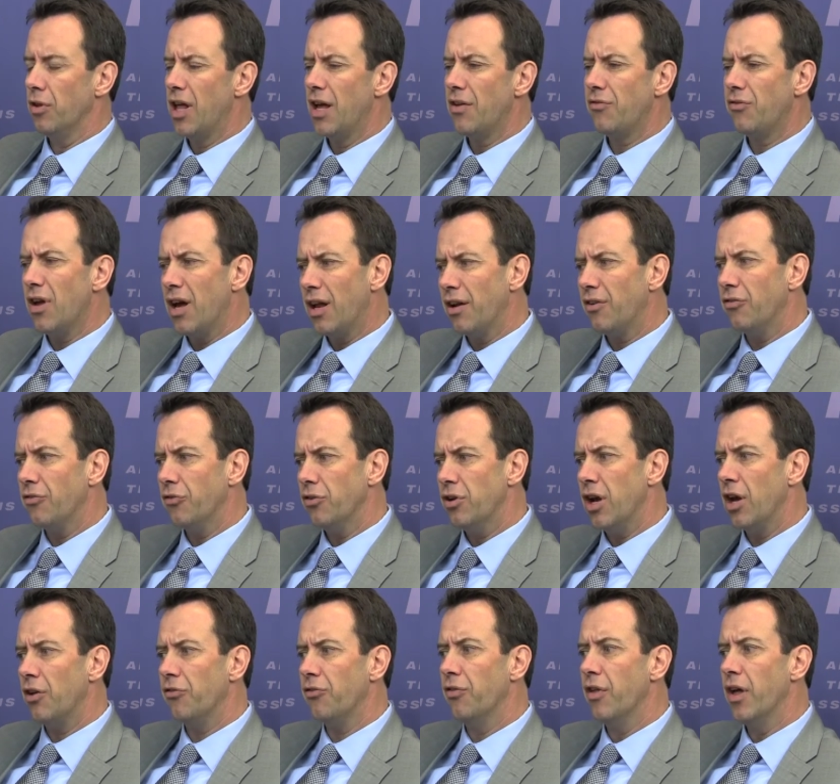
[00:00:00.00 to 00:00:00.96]
And that's not to
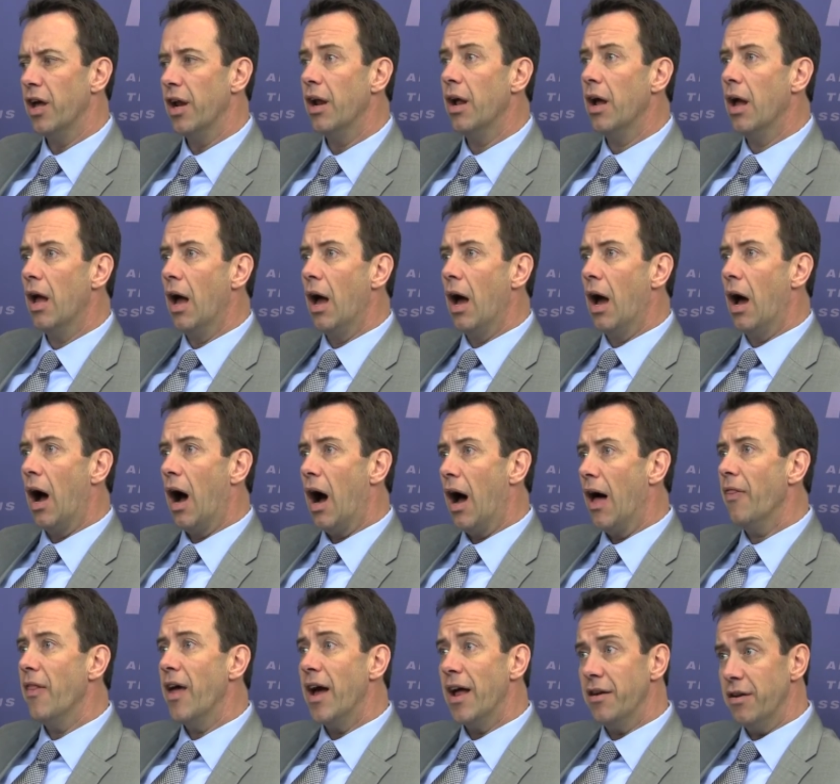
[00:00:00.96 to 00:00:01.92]
suggest that
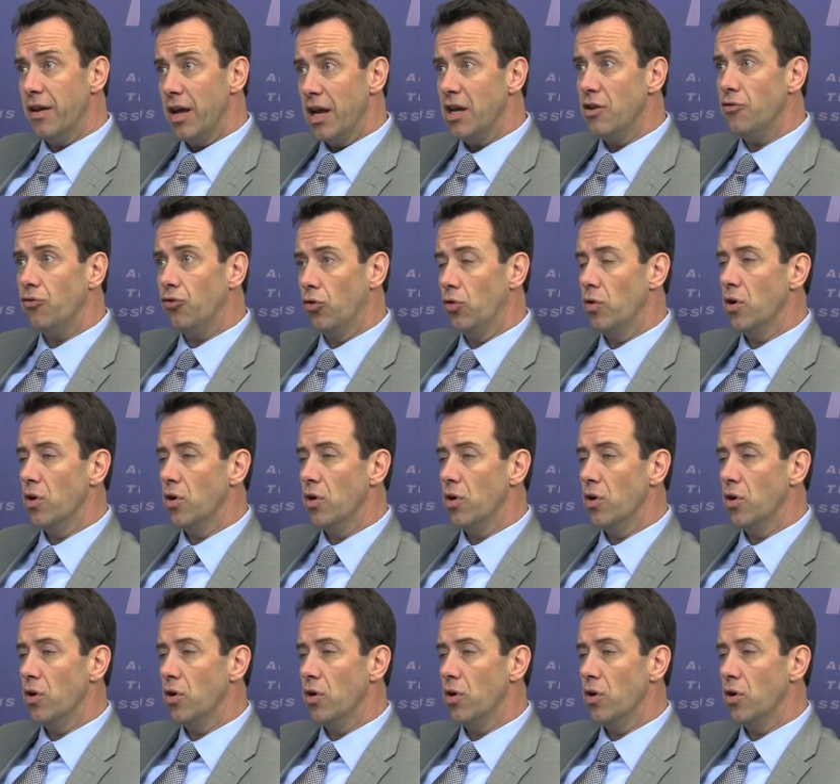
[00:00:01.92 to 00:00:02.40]
on that date,